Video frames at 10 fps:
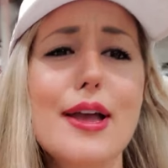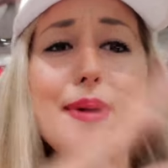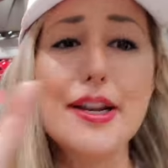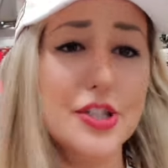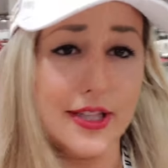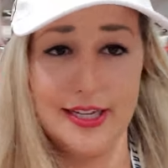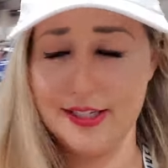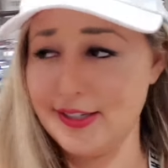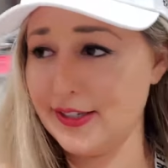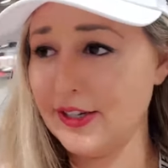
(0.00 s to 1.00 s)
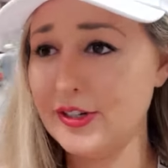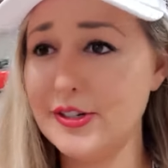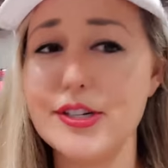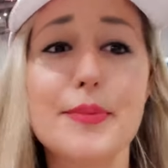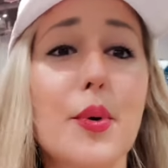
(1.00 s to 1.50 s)
imagine this, there
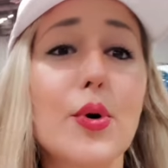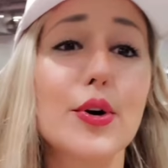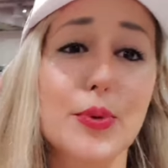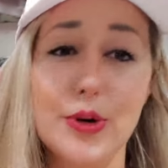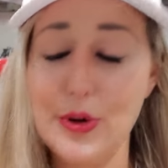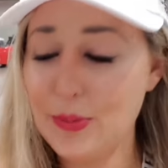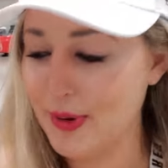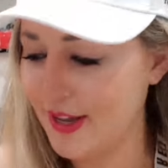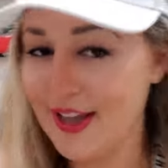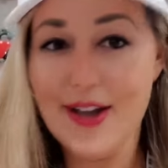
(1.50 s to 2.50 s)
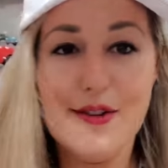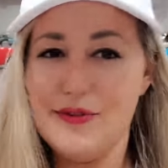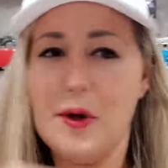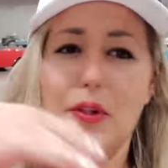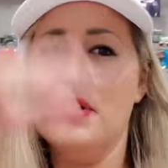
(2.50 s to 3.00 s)
is a boardroom
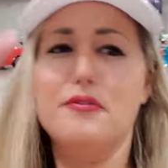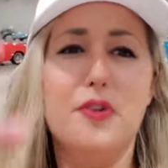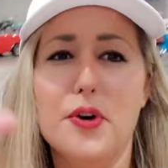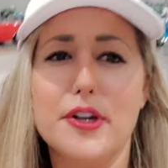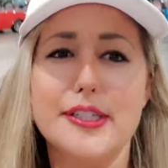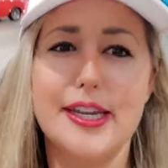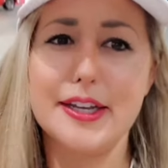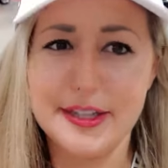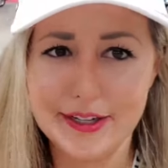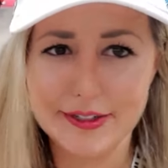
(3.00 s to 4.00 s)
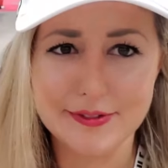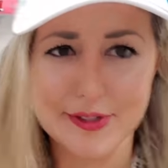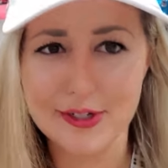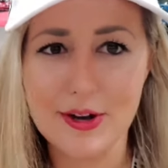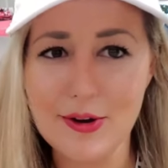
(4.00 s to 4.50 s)
full of Ford executives,
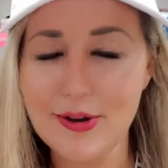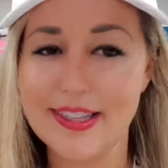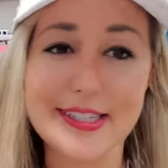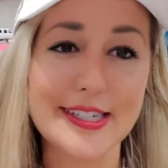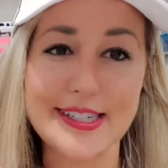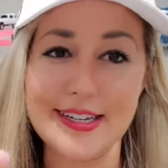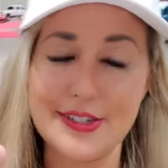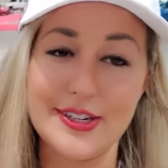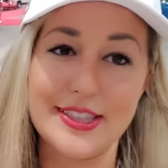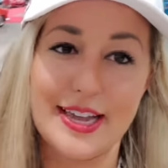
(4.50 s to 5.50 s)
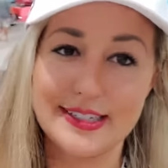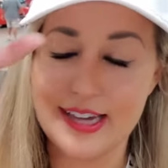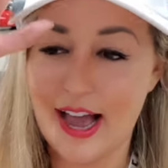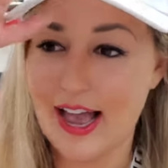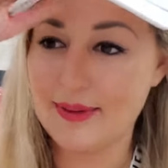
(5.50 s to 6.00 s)
you know, and this is it during that
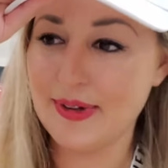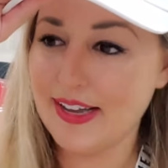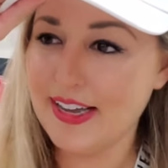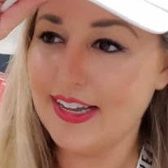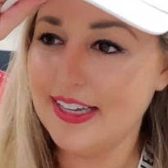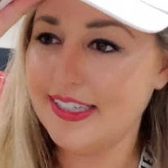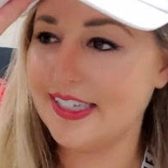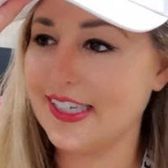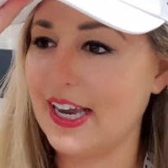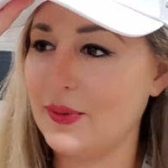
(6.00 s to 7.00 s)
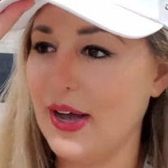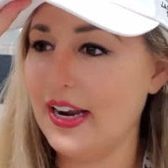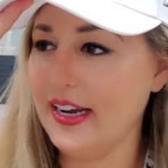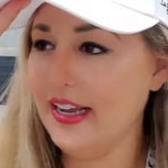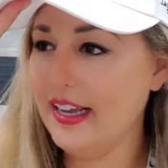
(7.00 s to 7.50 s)
time. This is like what,
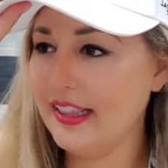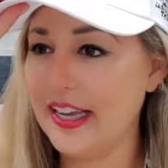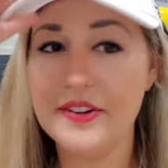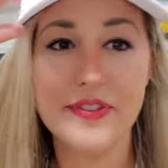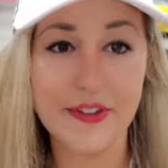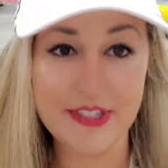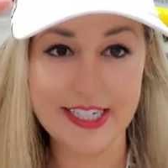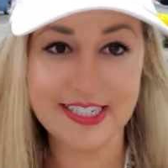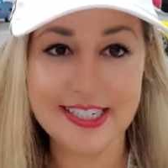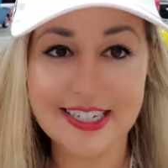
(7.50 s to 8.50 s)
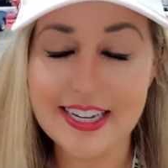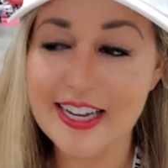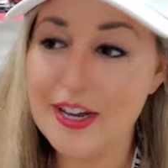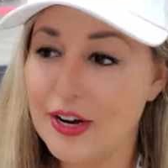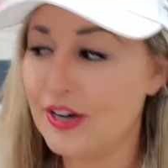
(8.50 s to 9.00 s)
late 50s?
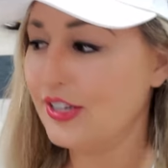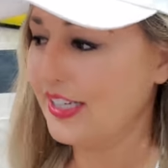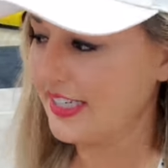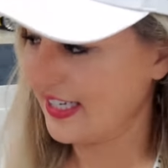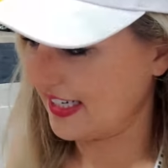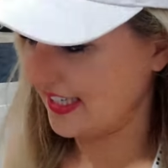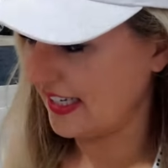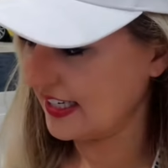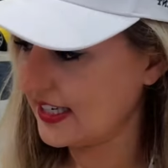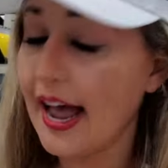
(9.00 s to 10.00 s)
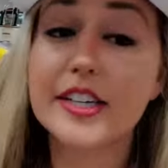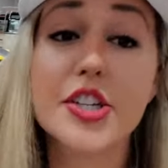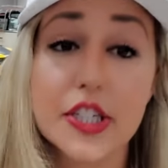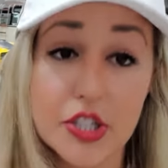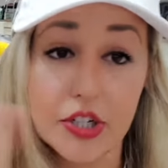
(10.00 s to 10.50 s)
Early 60s.
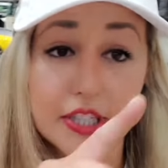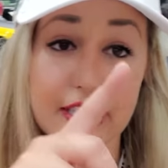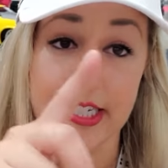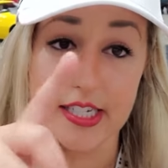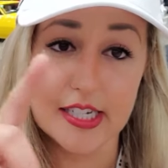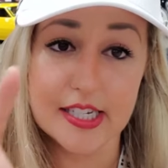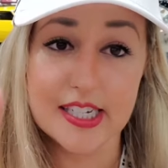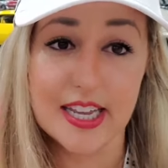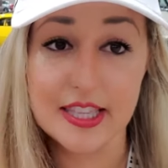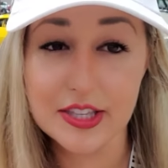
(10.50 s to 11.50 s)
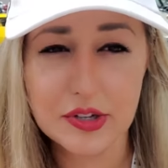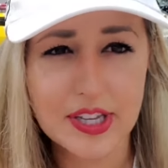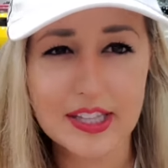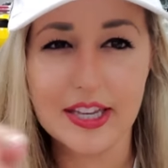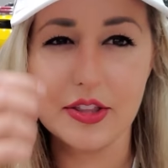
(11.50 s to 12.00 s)
Actually, it's the early 60s, because I think they only
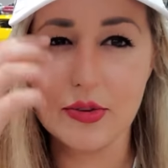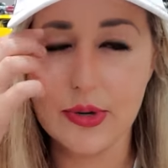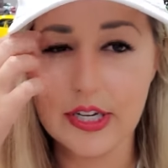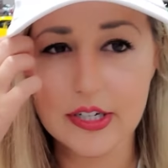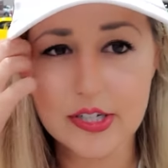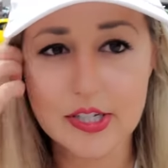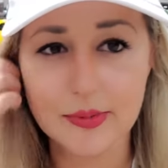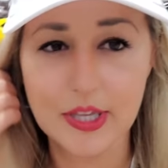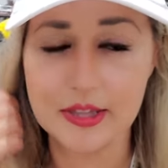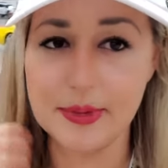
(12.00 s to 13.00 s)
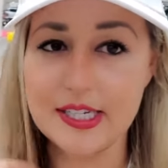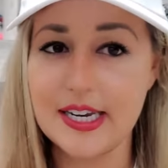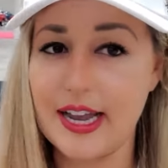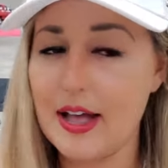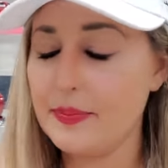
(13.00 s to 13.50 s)
had like 3 years to get the
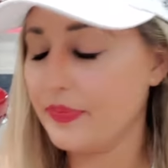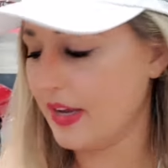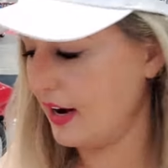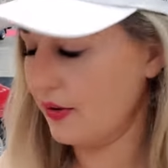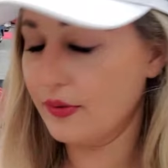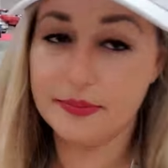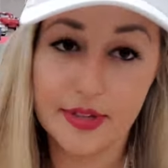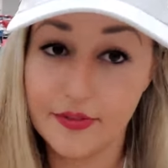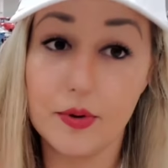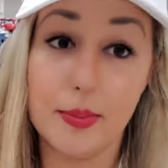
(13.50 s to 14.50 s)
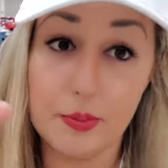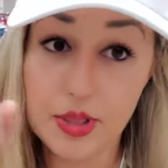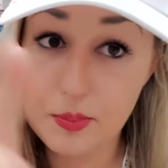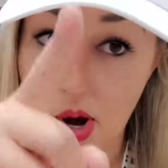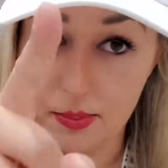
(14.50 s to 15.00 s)
Mustang out. I don't know if I remember
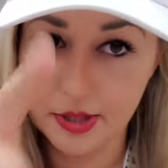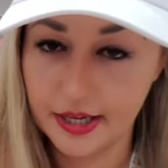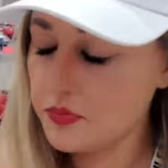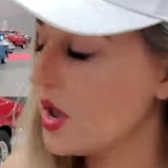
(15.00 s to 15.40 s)
that properly.